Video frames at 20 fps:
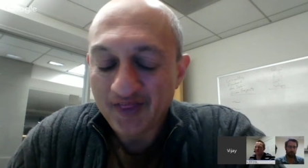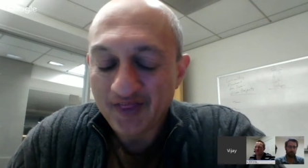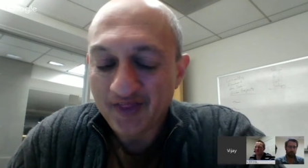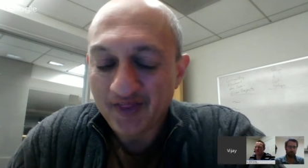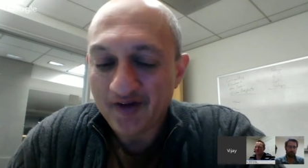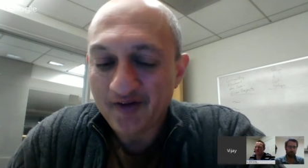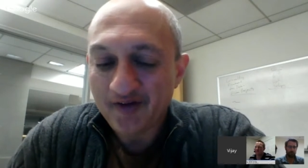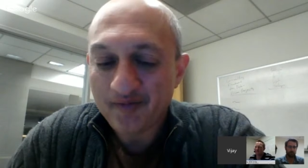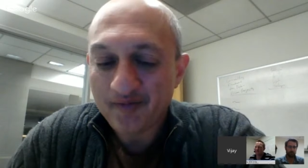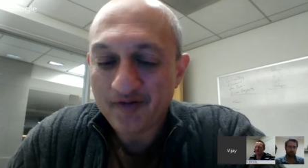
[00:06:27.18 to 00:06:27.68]

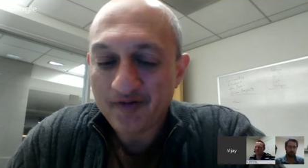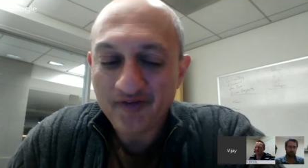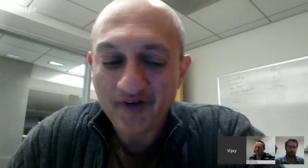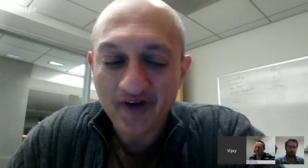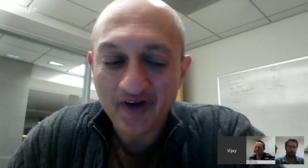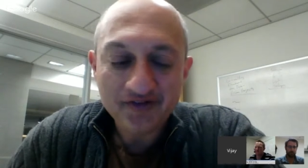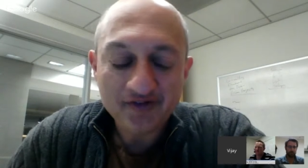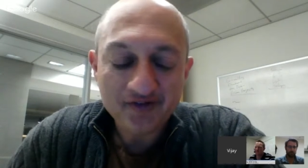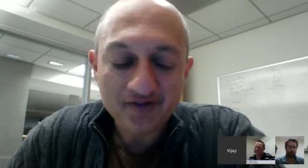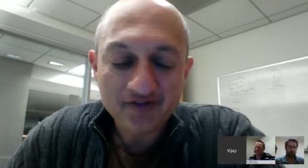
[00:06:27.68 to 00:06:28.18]
The
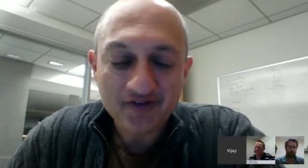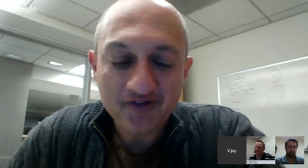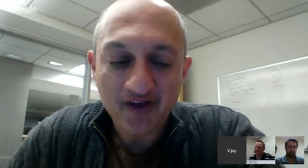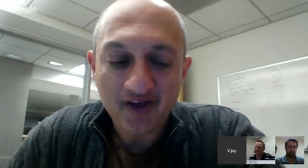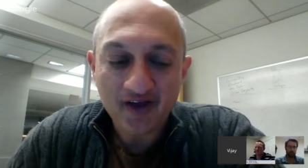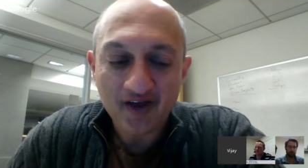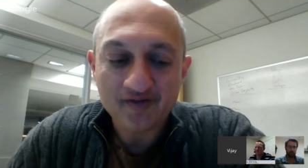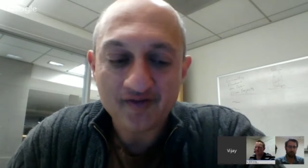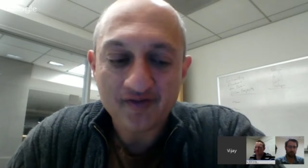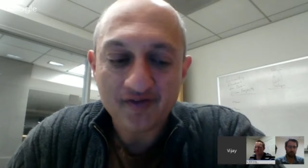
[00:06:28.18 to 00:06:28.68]
professors
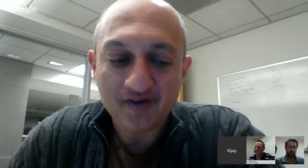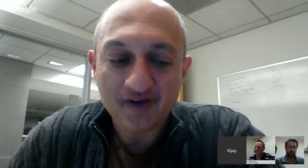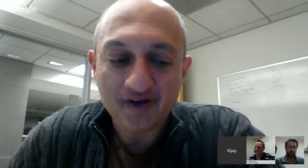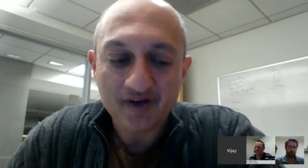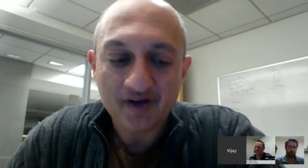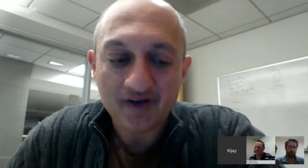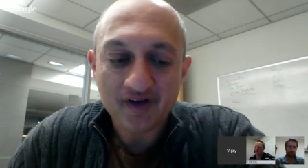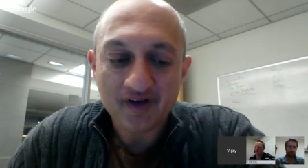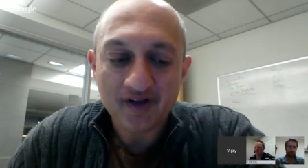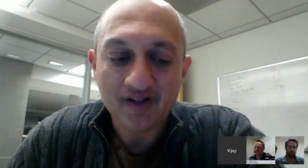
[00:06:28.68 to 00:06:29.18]
have
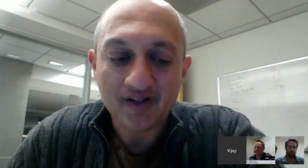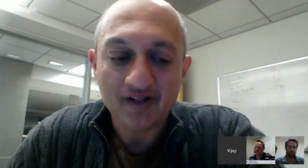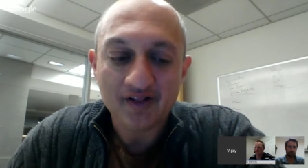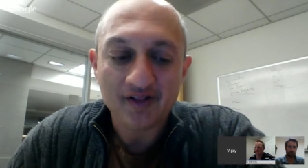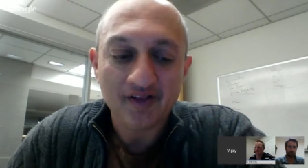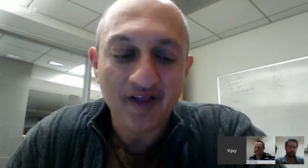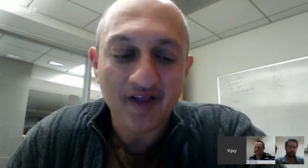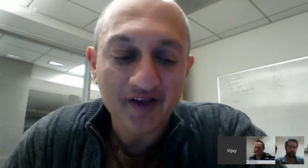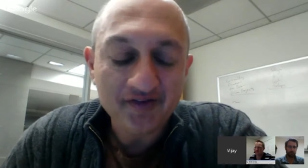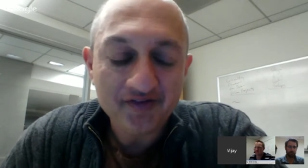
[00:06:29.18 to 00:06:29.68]

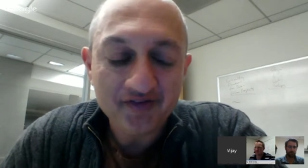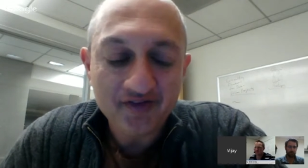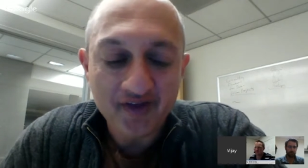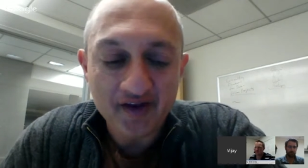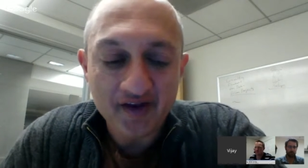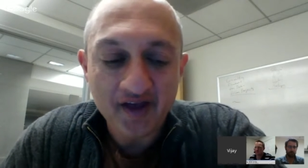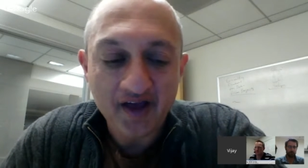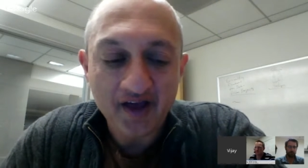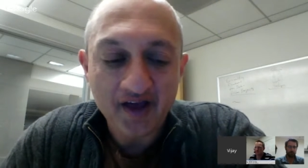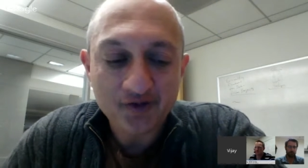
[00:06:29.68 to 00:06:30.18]
less of
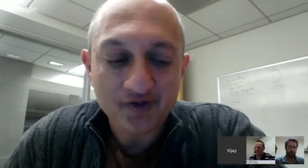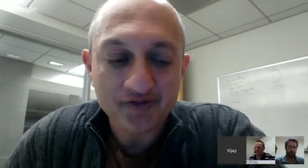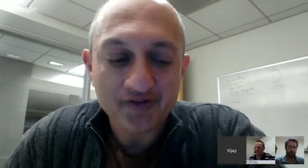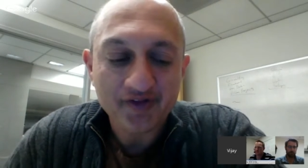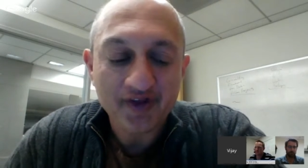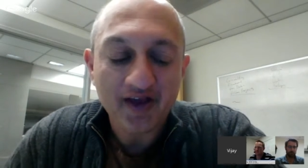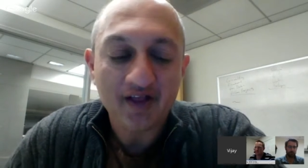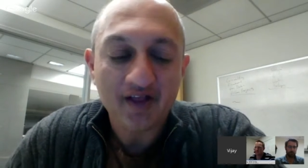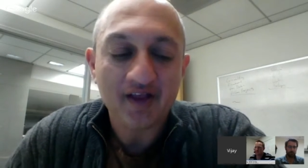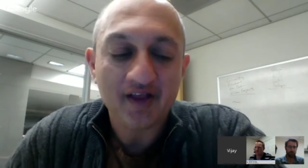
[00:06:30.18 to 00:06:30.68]
that natural
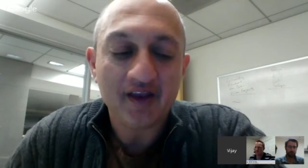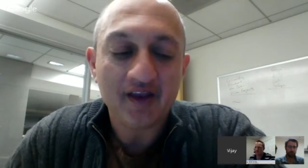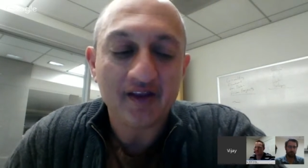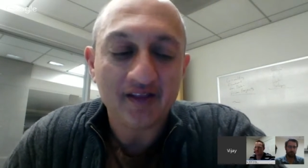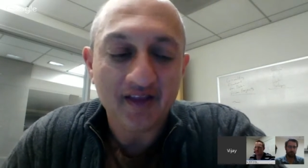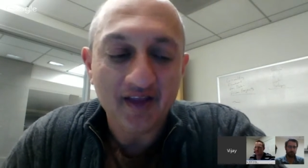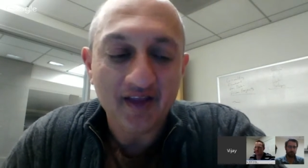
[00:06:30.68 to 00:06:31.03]
talent and